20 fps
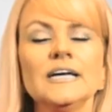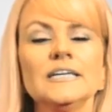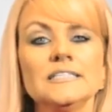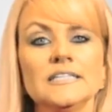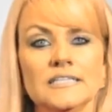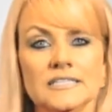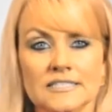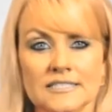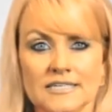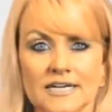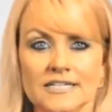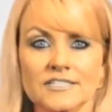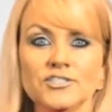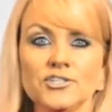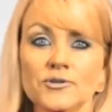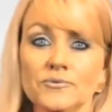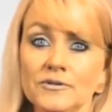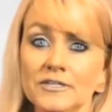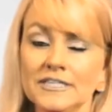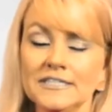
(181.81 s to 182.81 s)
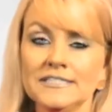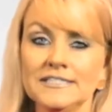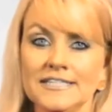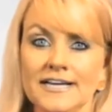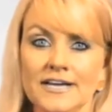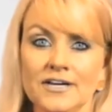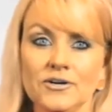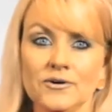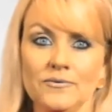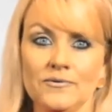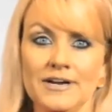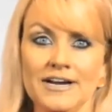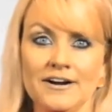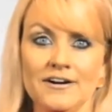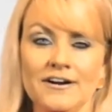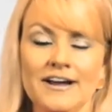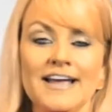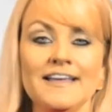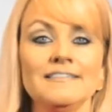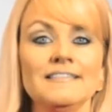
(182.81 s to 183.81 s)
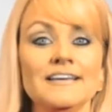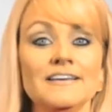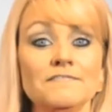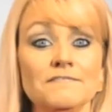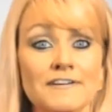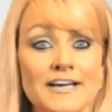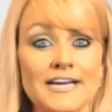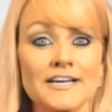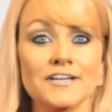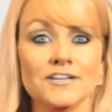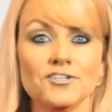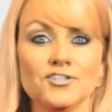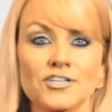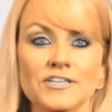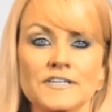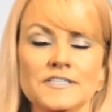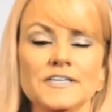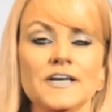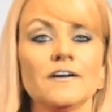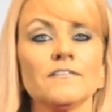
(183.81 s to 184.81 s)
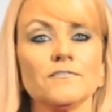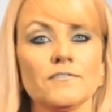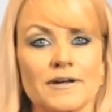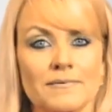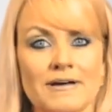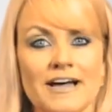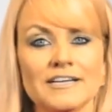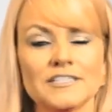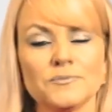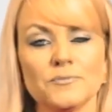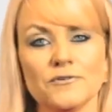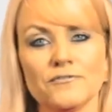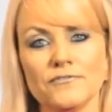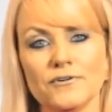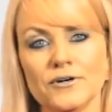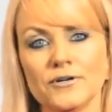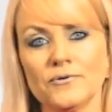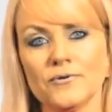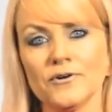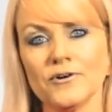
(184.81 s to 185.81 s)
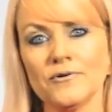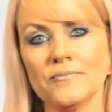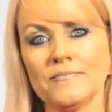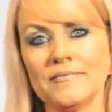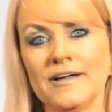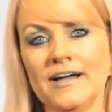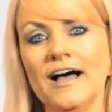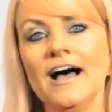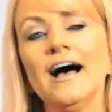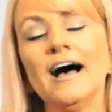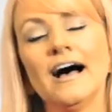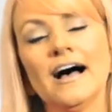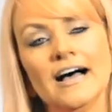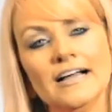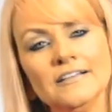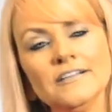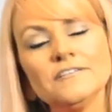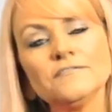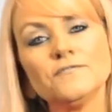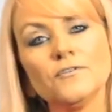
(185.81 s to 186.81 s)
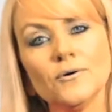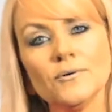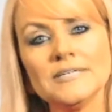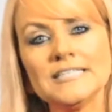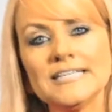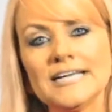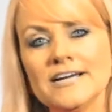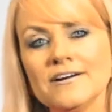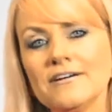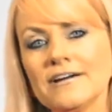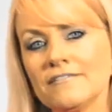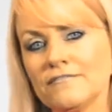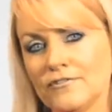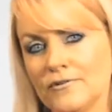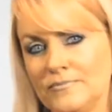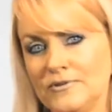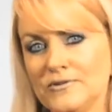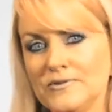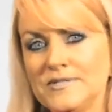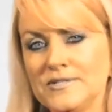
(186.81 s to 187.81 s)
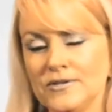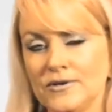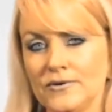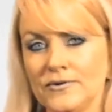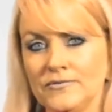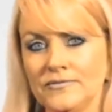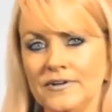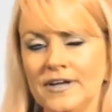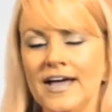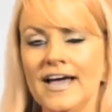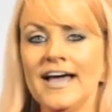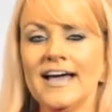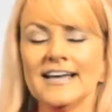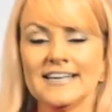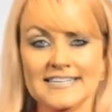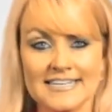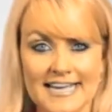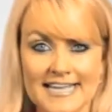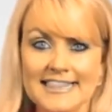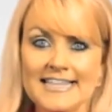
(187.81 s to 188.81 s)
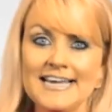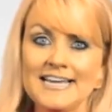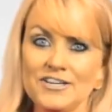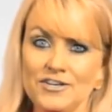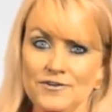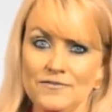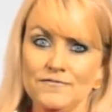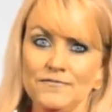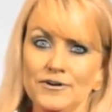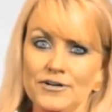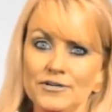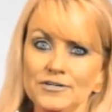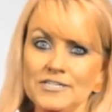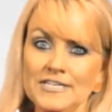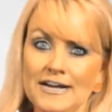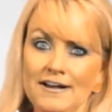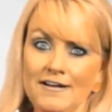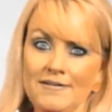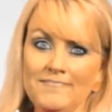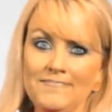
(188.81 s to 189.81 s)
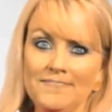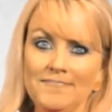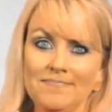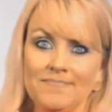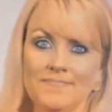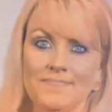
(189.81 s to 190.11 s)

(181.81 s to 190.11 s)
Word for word: to discuss your real estate career and the advantages of REMAX Preferred Group. I look forward to hearing from you soon, and I thank you for your time.